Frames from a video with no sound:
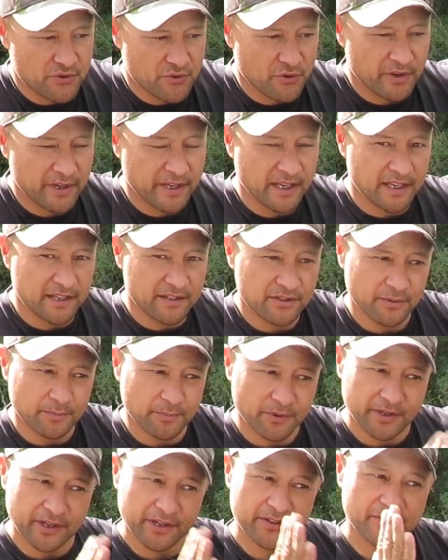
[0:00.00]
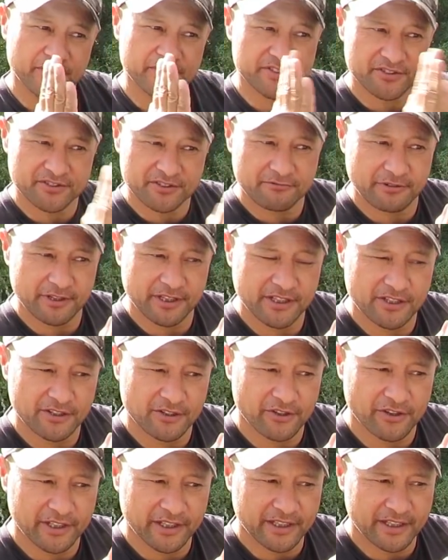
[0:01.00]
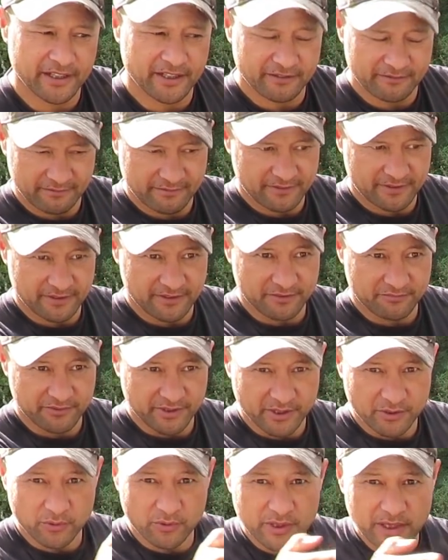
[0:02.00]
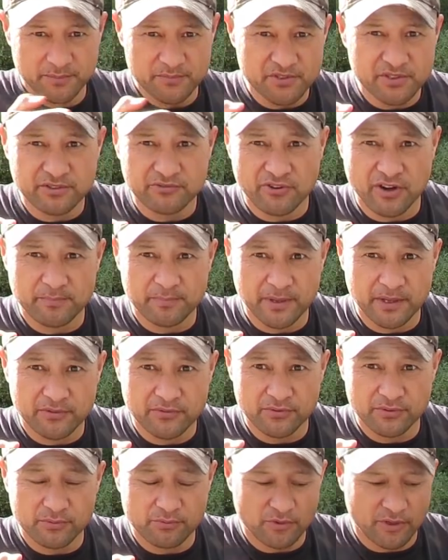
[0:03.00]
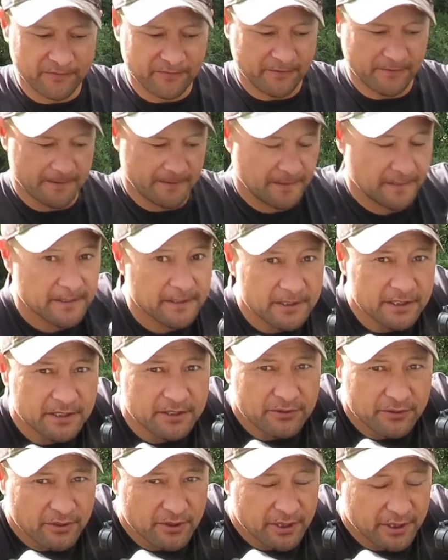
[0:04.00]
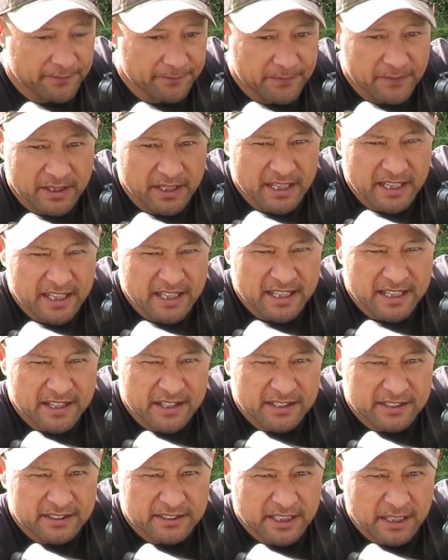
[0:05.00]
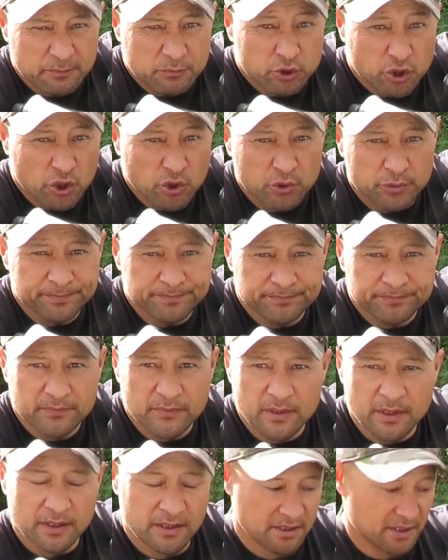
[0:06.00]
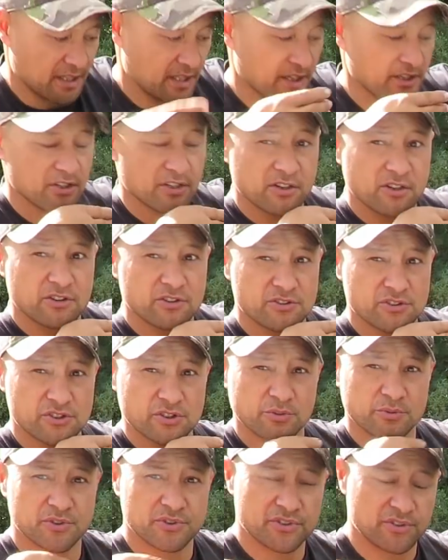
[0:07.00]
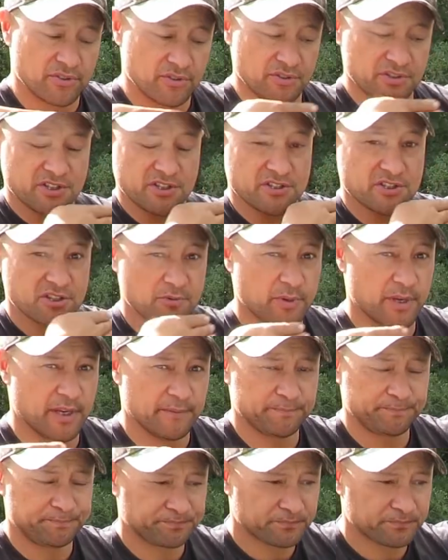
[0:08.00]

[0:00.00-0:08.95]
Try and get your body nice and square when you're lying down so the recoil comes straight back through the rifle. Right, step two is getting your shoulders nice and square.